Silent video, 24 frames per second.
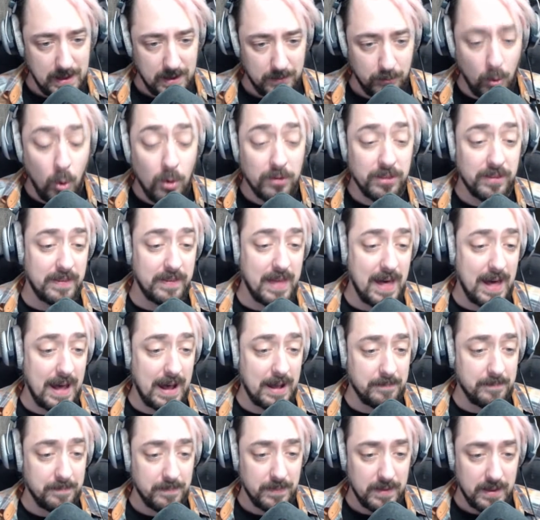More than
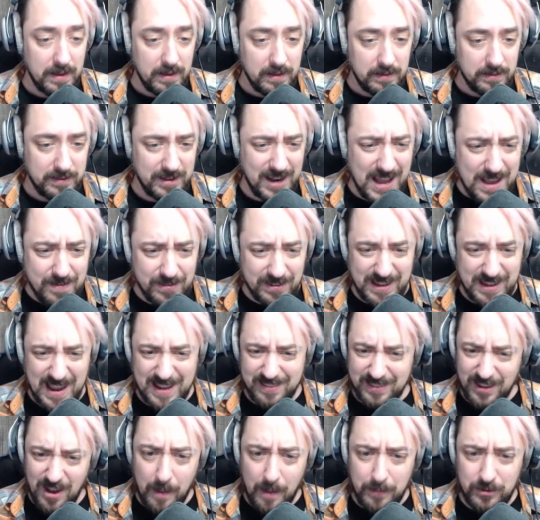that, did I even take
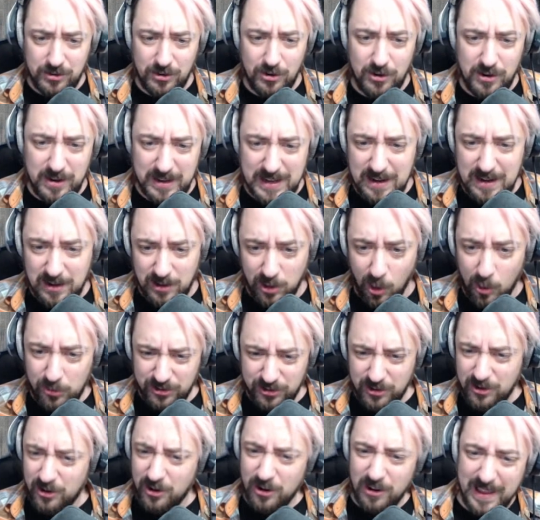the opportunity to get
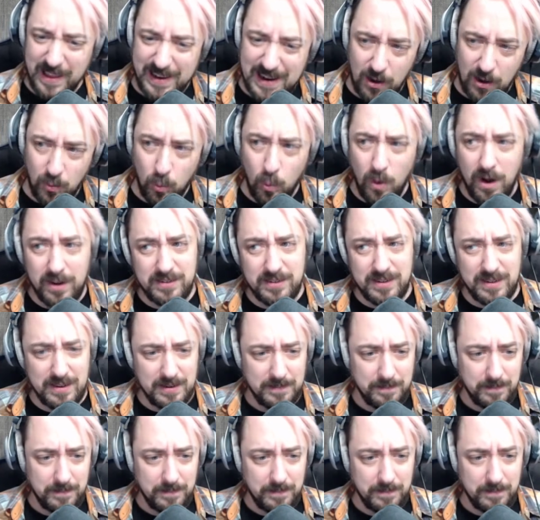closer to her like I wanted?